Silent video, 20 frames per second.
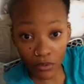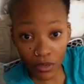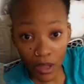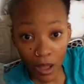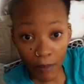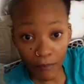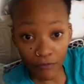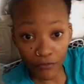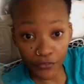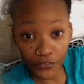
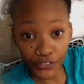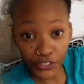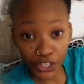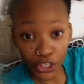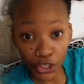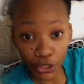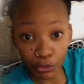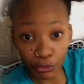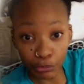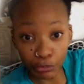come for
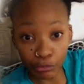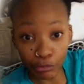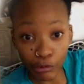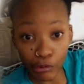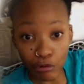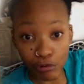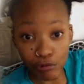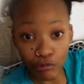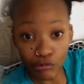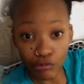
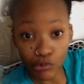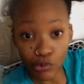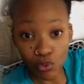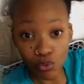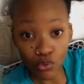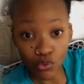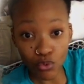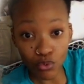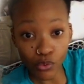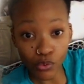
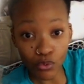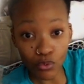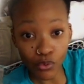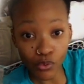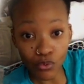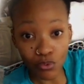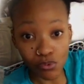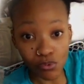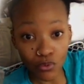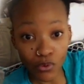
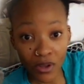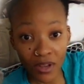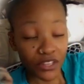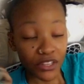you.